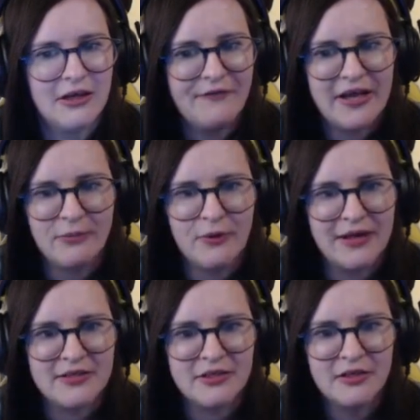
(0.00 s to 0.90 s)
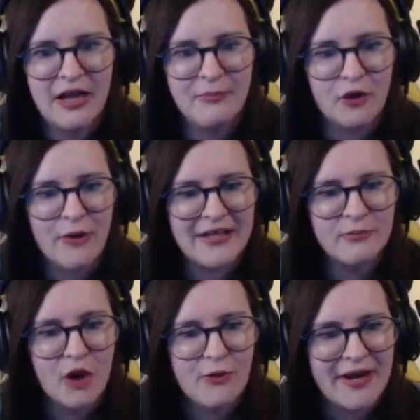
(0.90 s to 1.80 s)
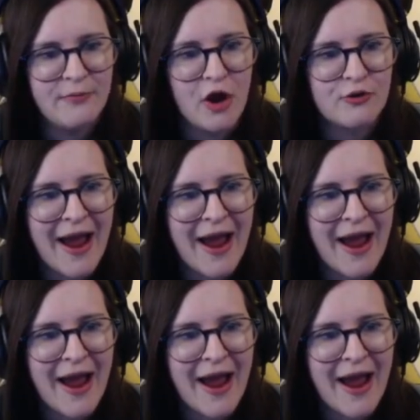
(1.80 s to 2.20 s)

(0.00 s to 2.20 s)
I think I'm grand. I'm not grand. I'm not grand. I'm not